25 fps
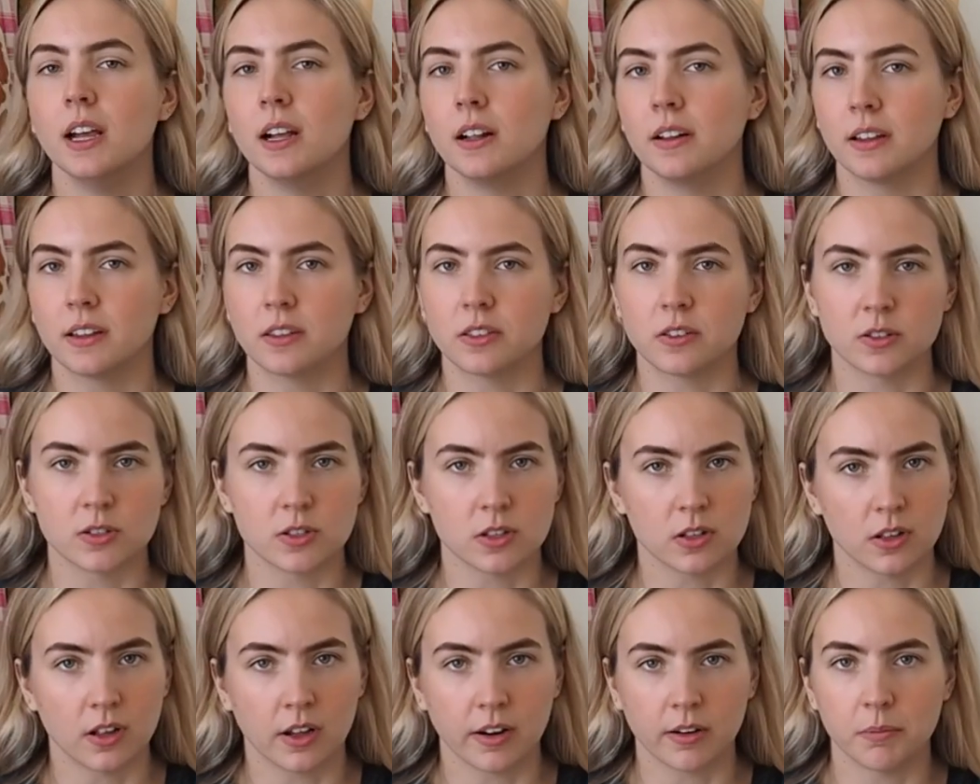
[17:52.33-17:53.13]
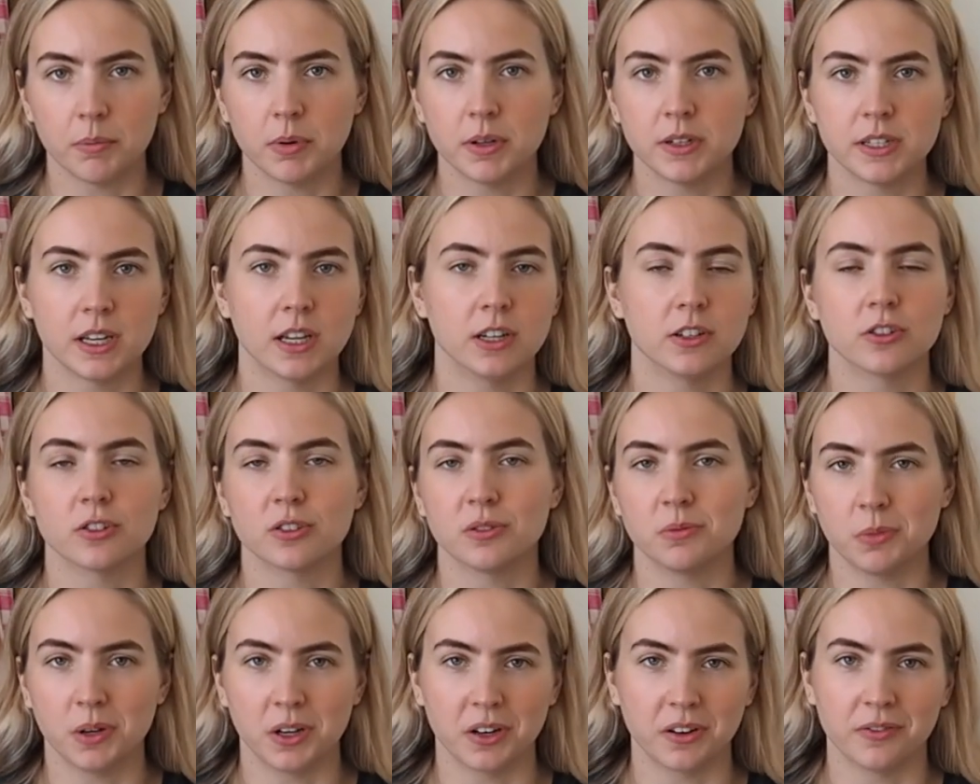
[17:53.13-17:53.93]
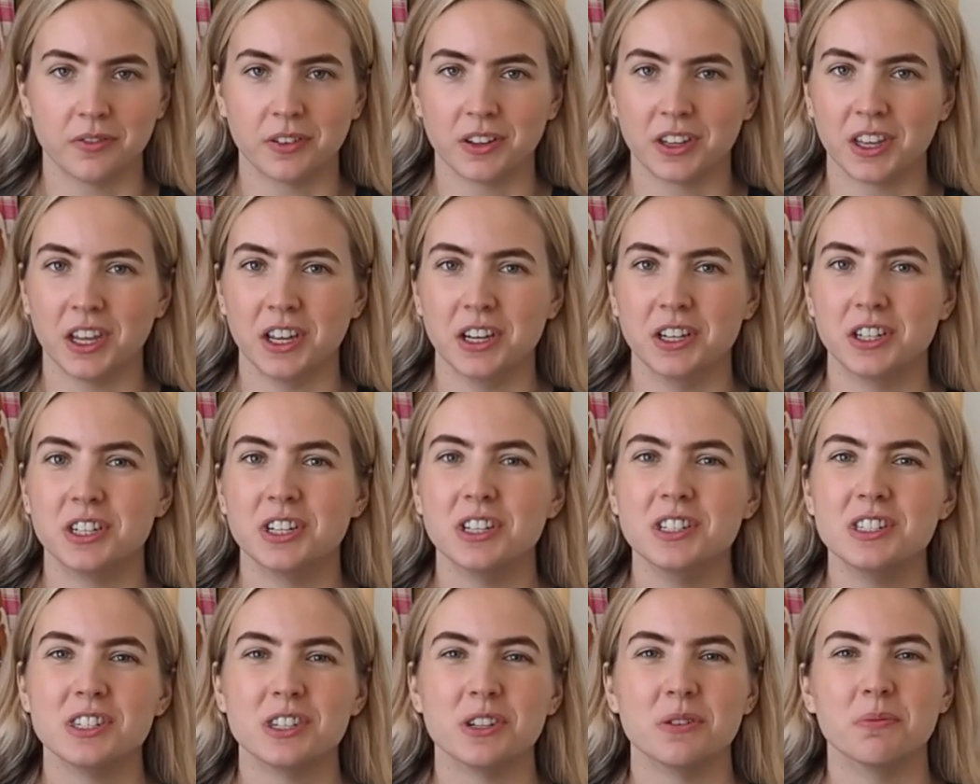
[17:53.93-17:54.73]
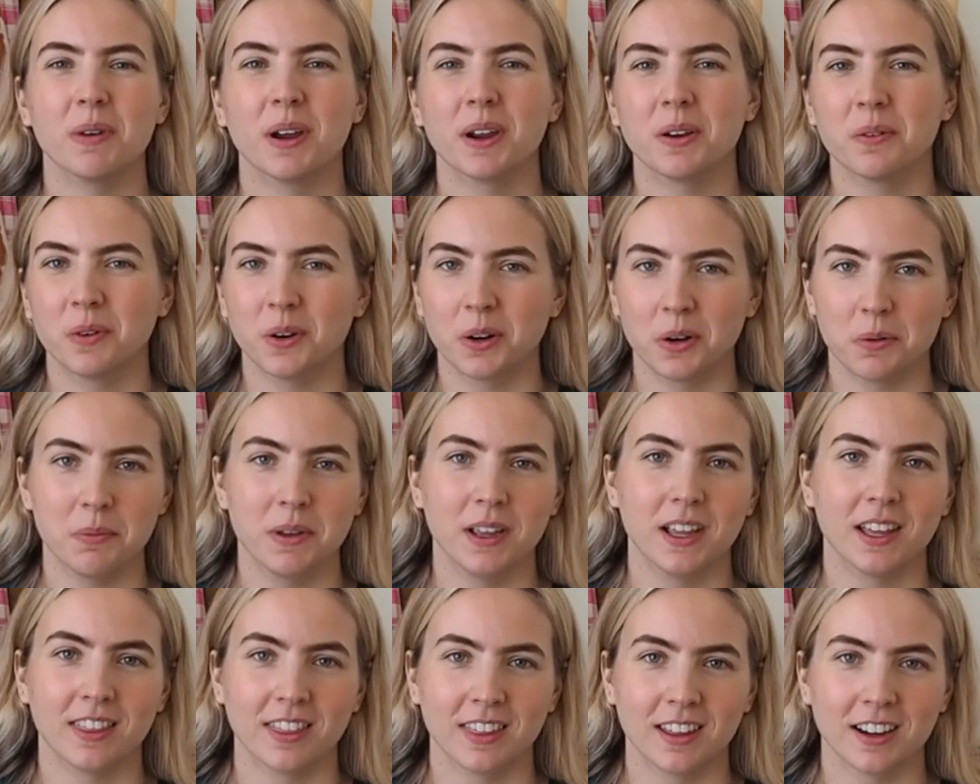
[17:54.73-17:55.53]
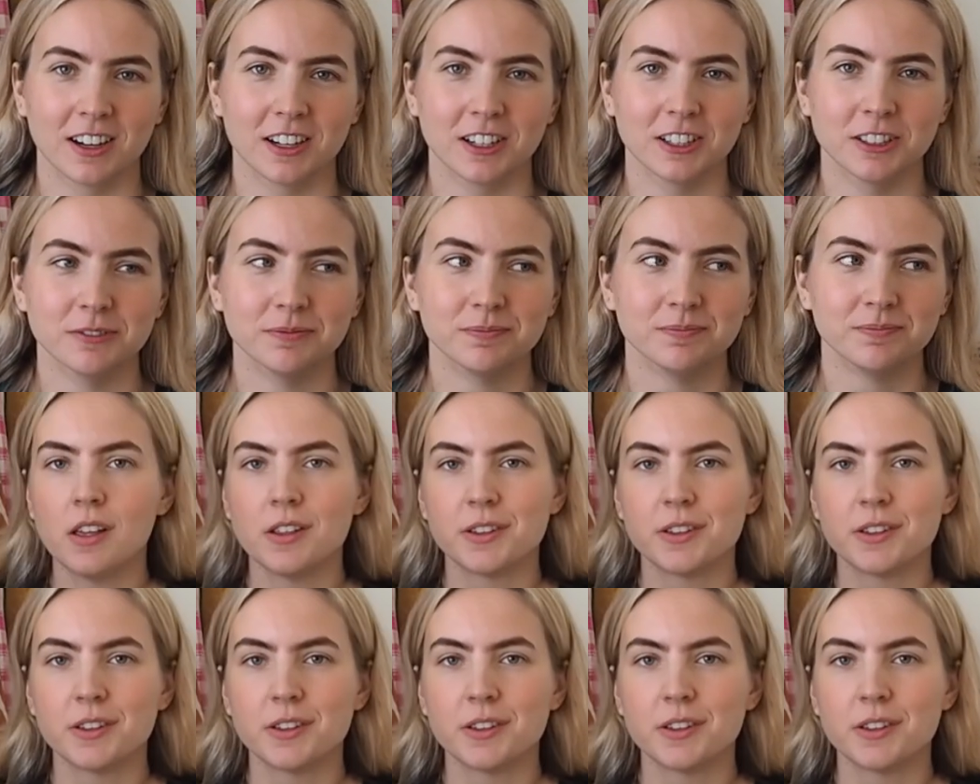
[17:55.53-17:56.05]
Like, there's a lot of potential modifications you might want to make there.